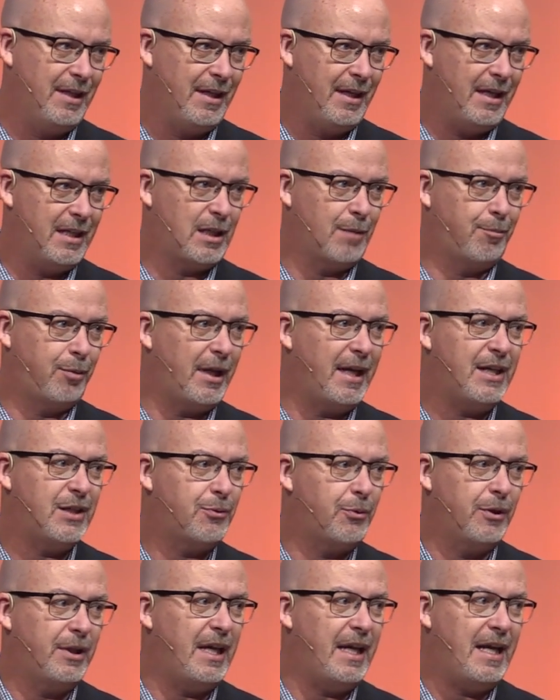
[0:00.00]
It's a place
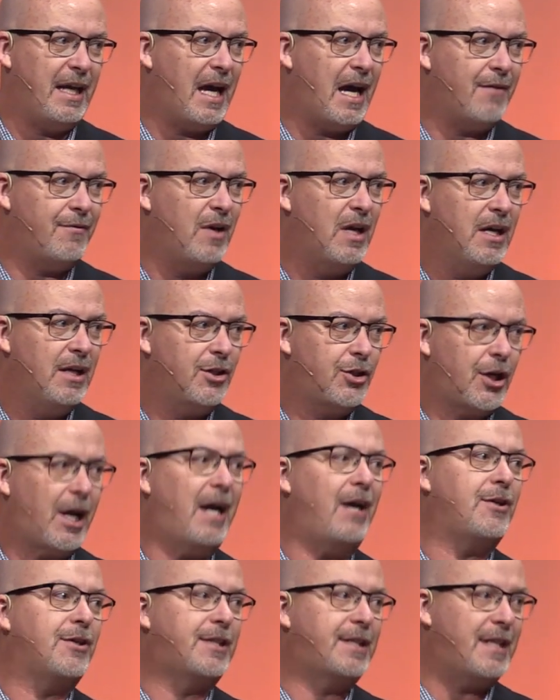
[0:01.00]
where they have
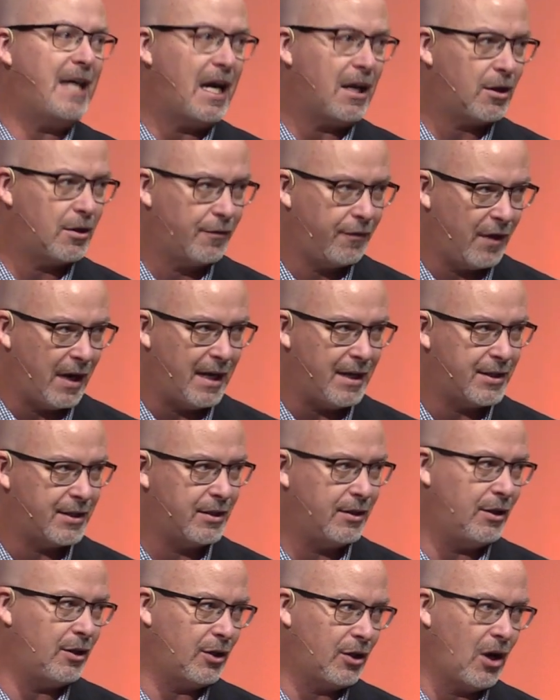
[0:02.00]
child sacrifice to
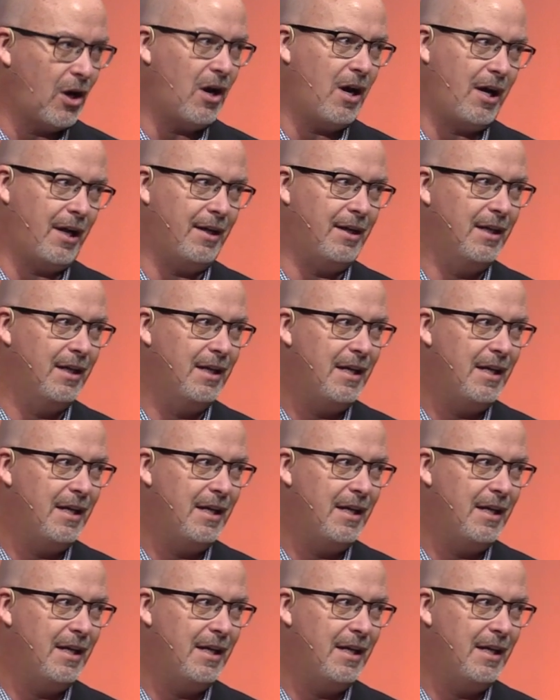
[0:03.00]
their God.